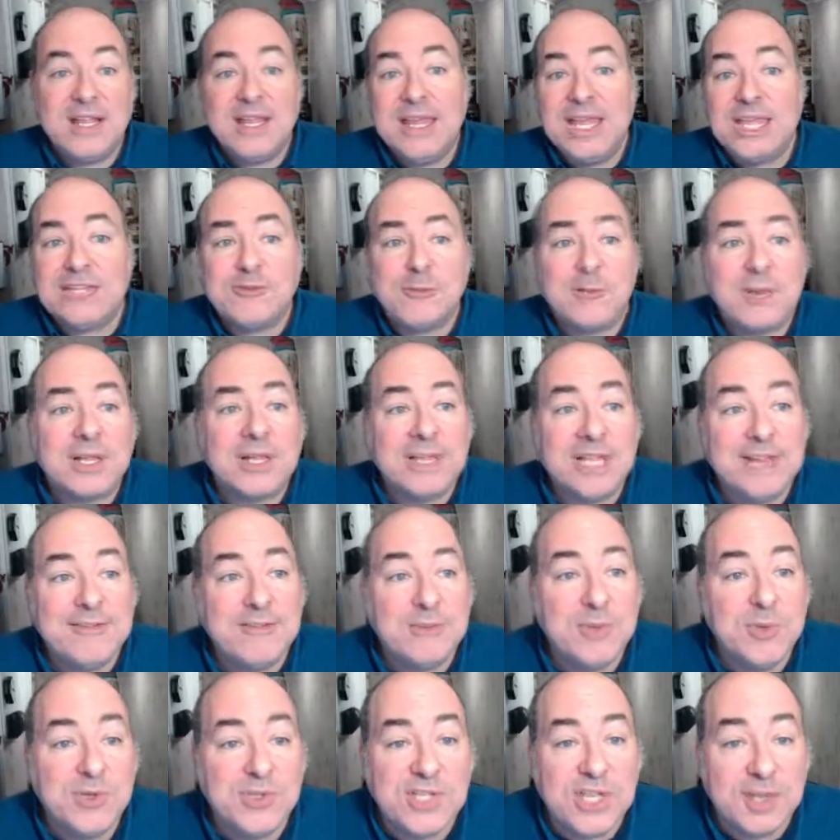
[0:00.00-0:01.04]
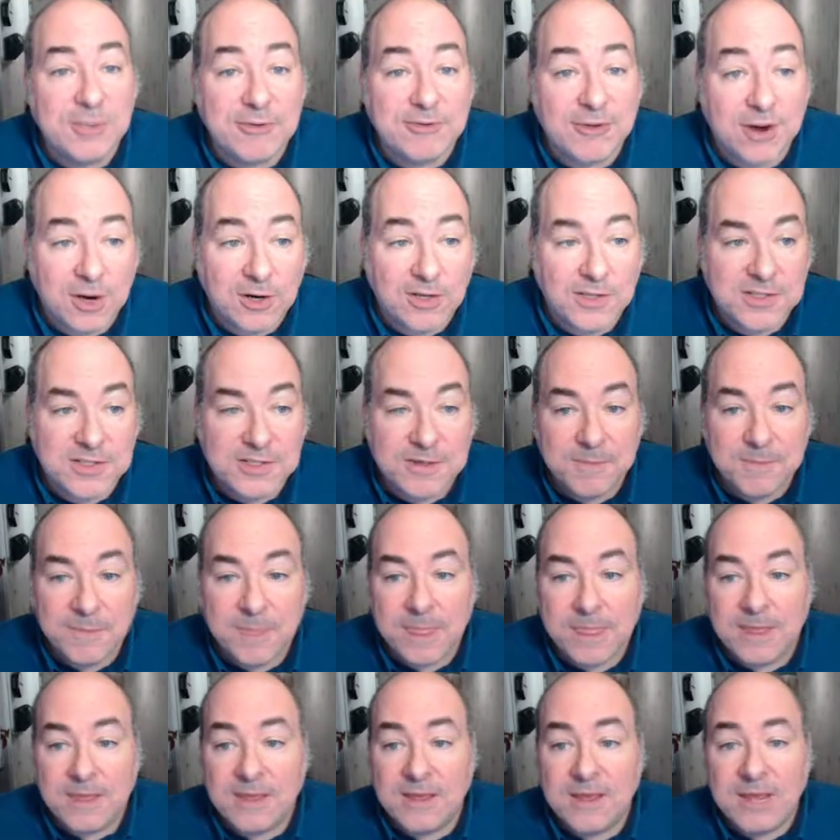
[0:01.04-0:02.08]
is from the Cleveland Museum of Art.
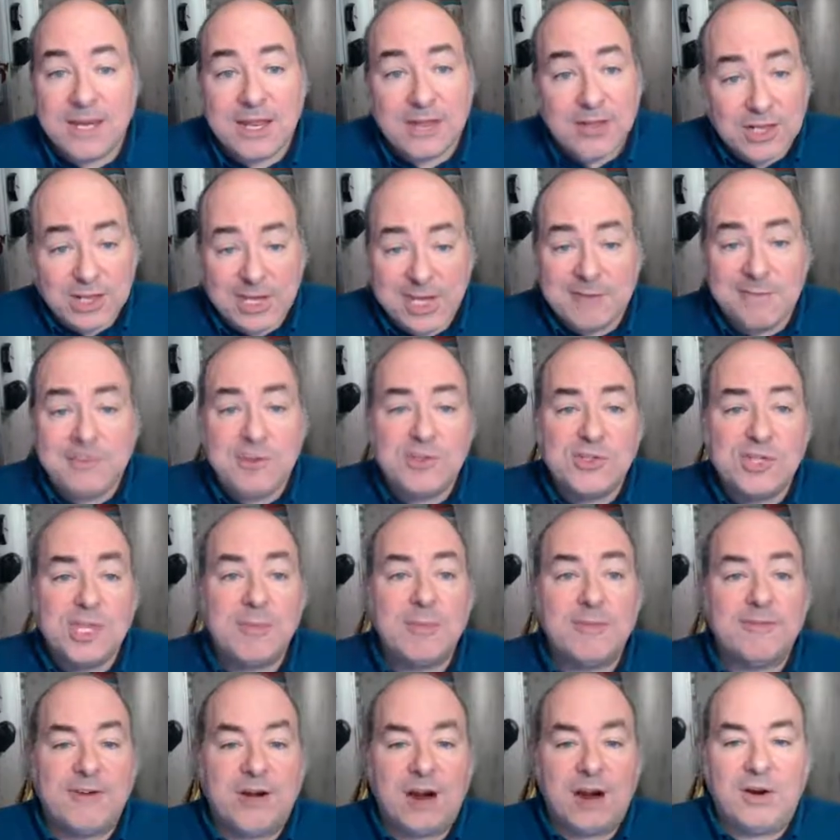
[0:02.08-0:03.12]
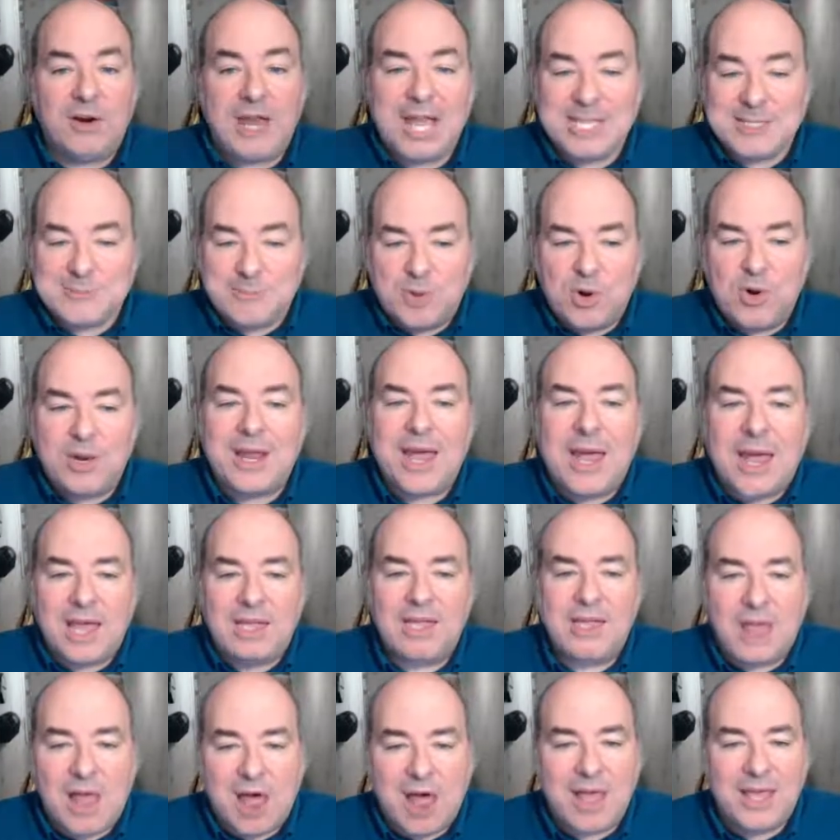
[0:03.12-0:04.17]
Now, the Cleveland Museum of Art has put
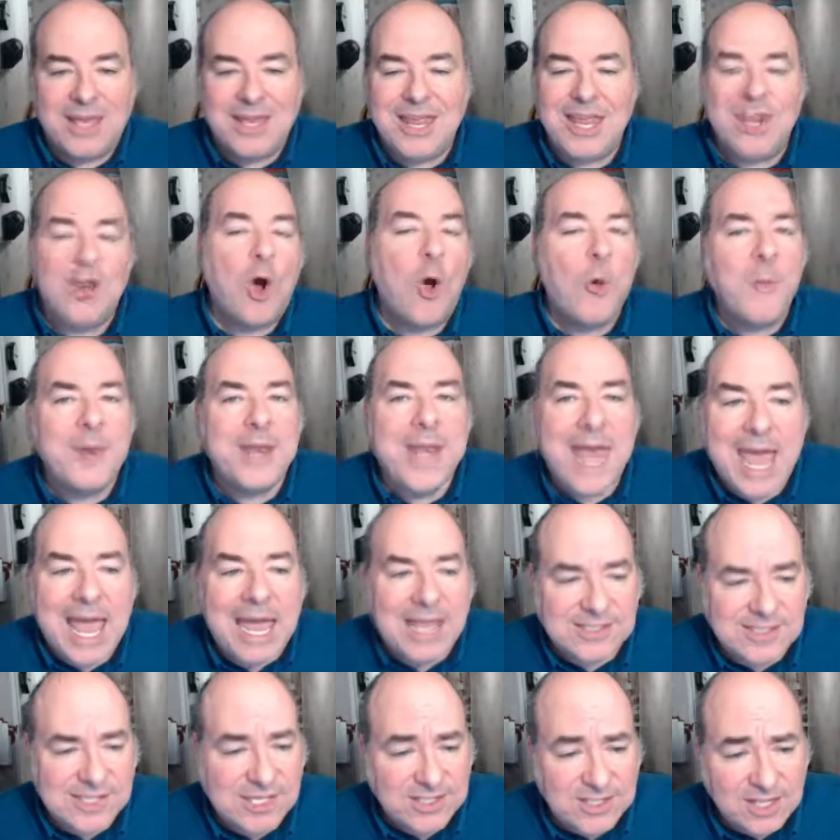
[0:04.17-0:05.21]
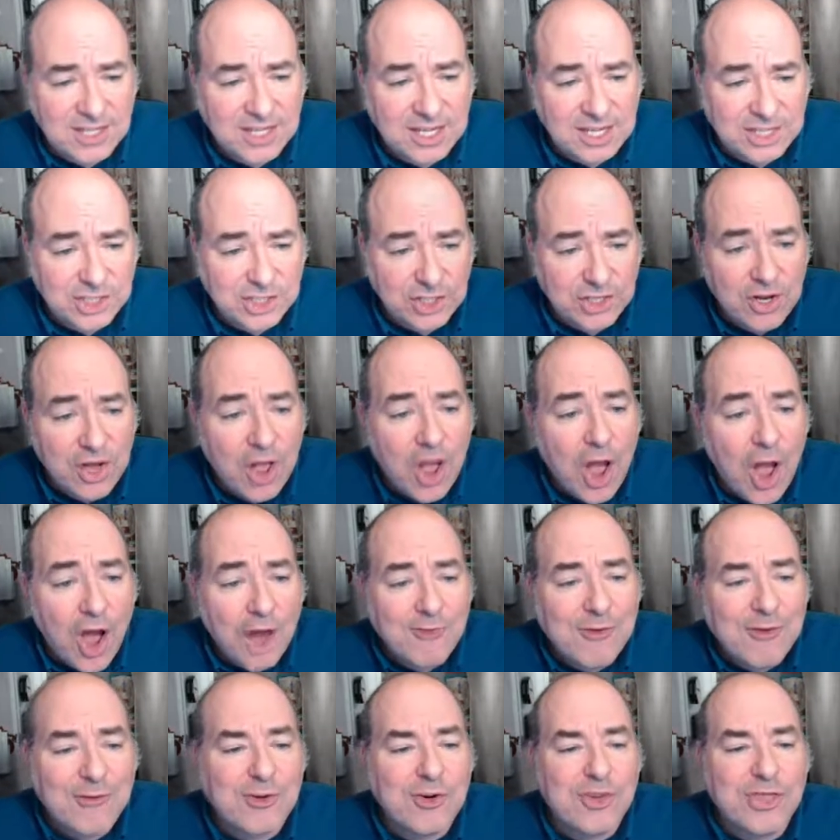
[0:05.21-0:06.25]
online an open access collection of
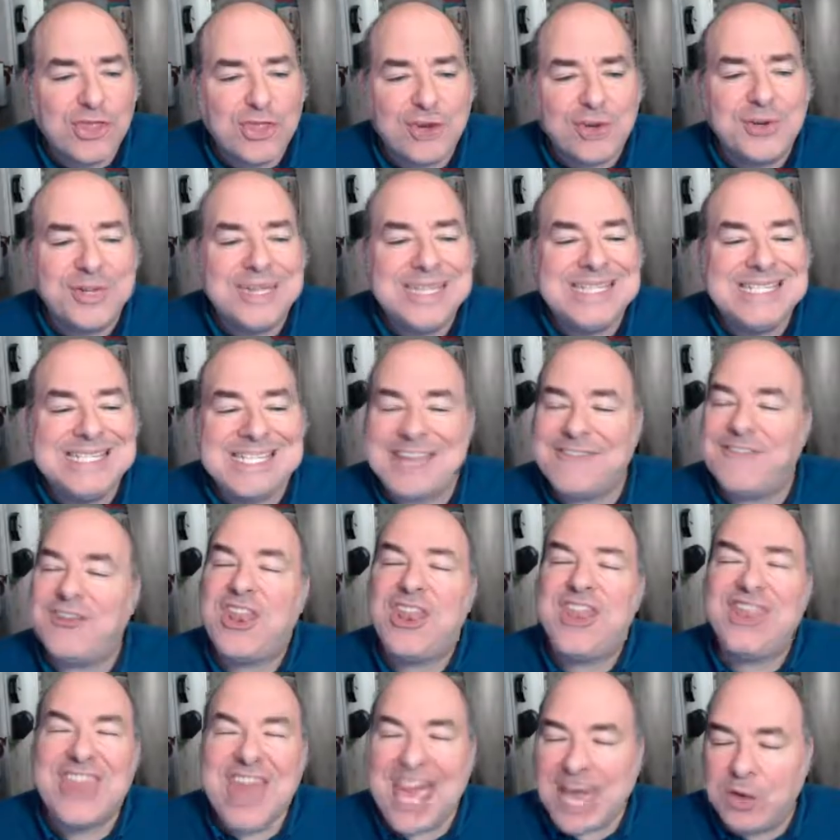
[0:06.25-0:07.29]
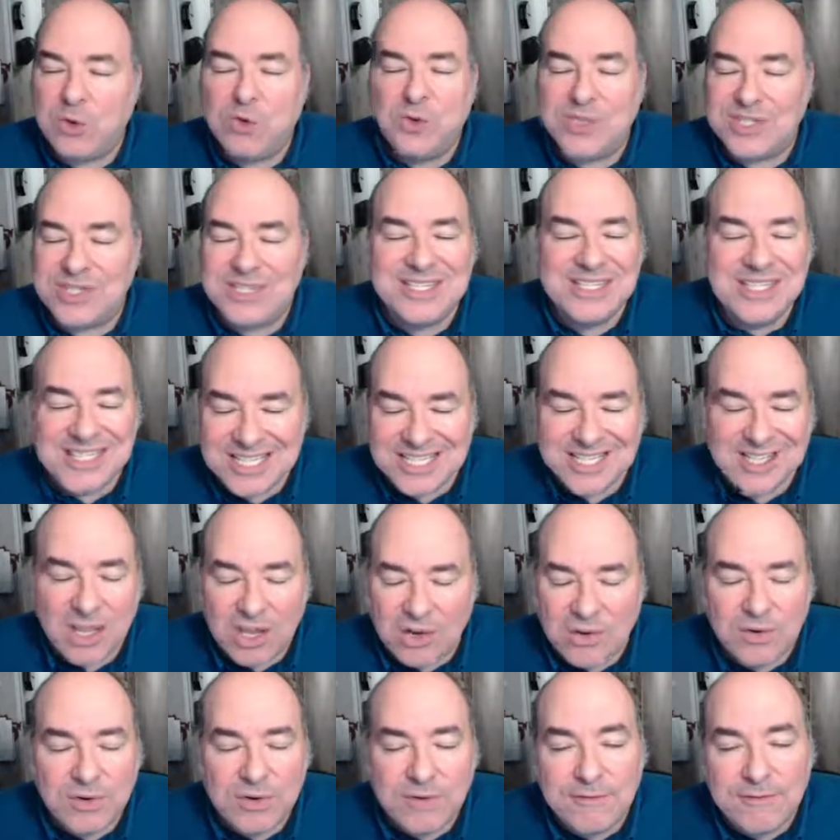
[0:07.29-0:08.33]
over
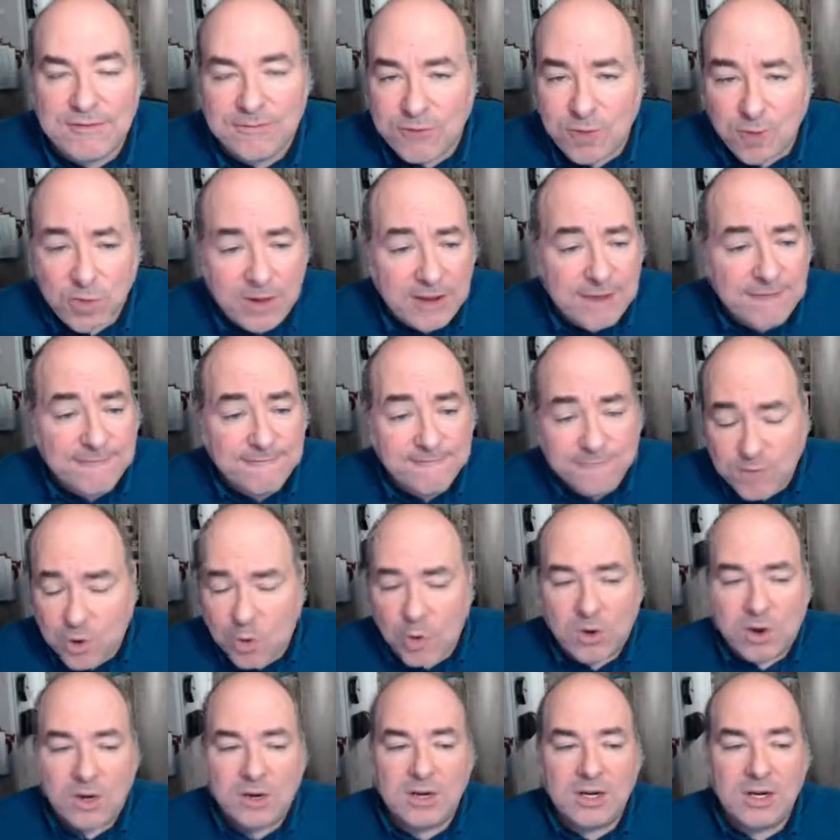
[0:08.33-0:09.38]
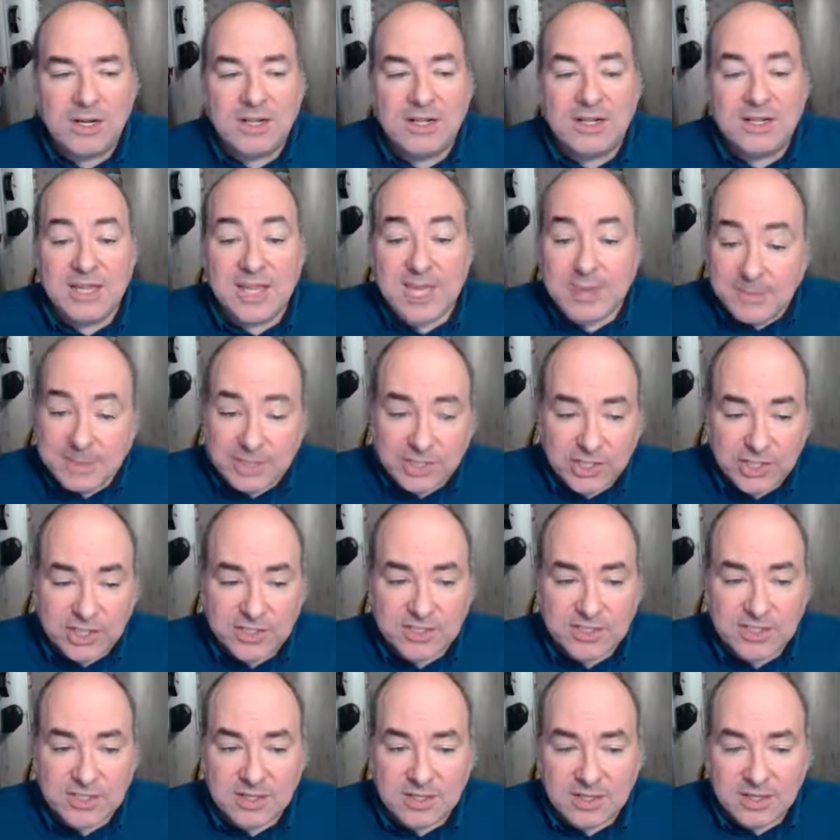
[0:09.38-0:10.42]
37,644
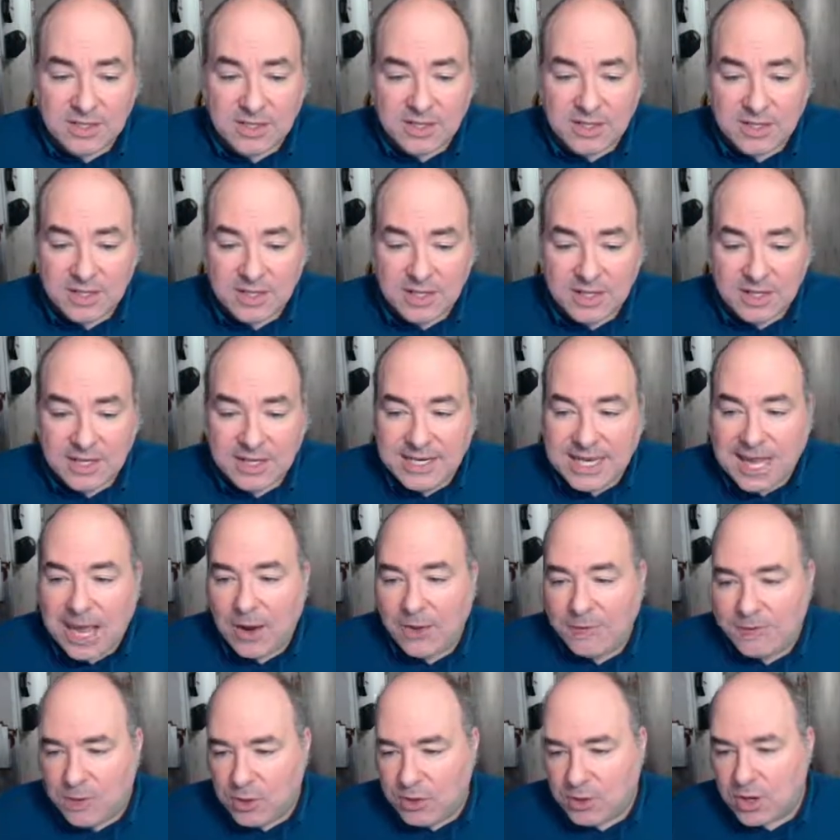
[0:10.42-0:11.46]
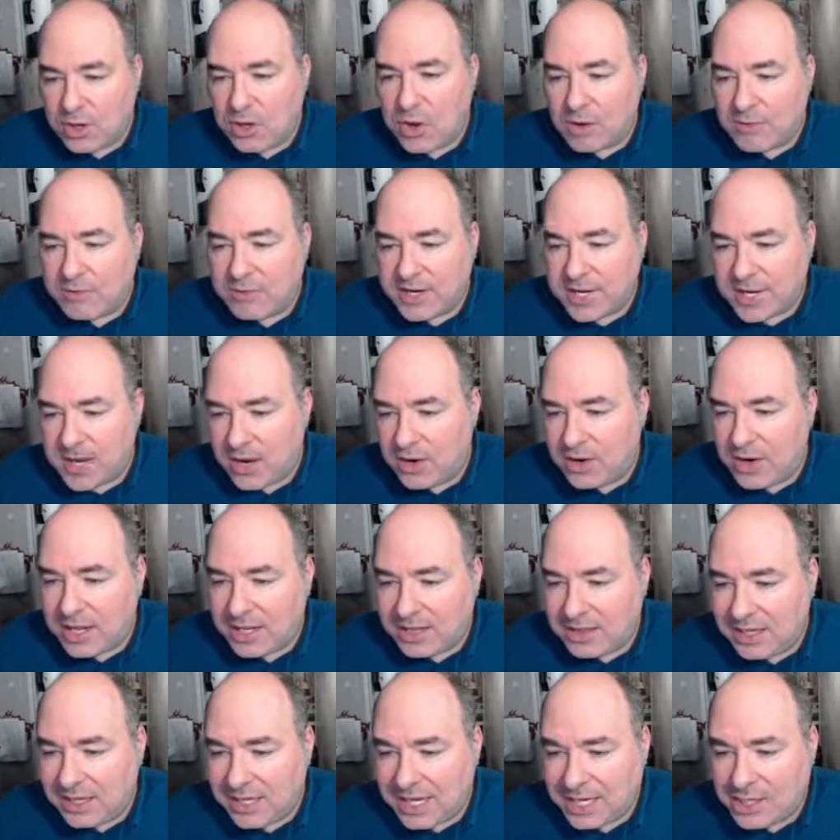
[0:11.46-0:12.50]
images. Now, if you look over here and I
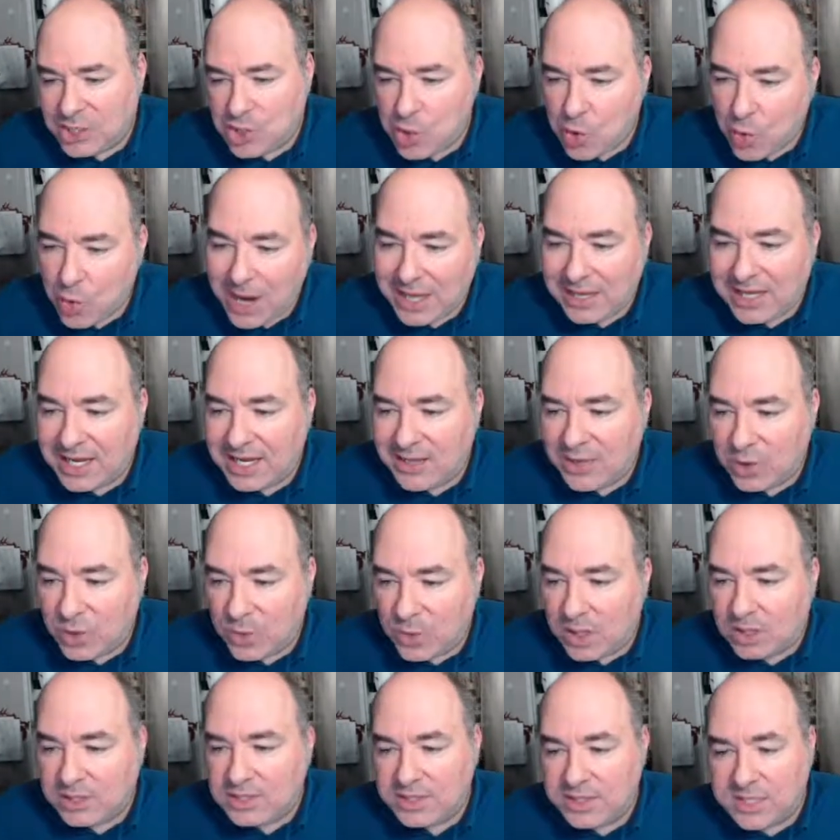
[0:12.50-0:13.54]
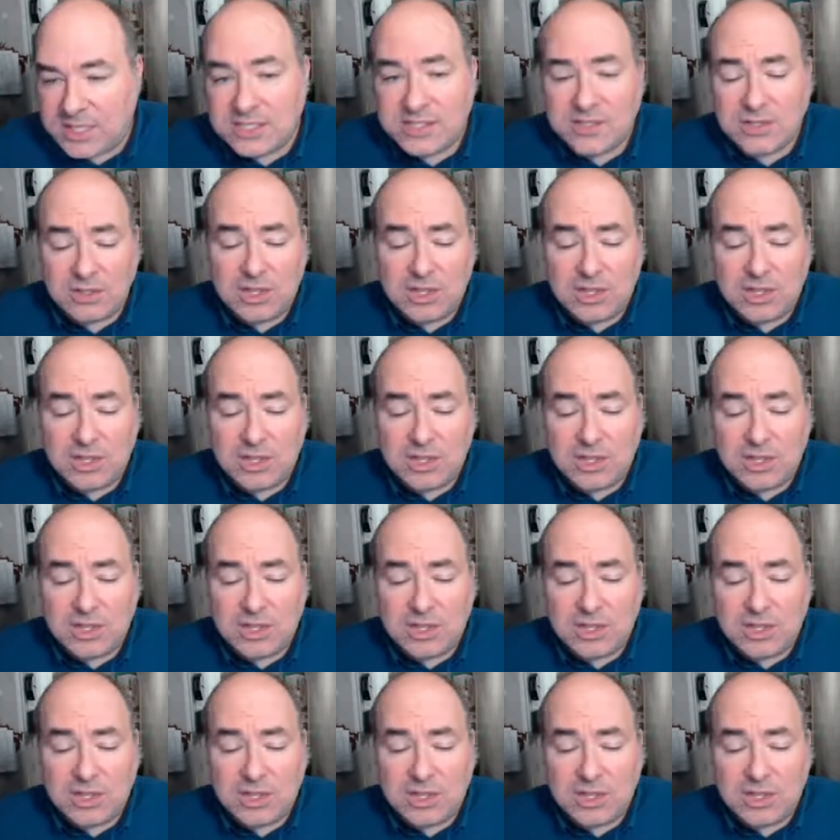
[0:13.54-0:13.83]
click on Twilight in the Wilderness, you're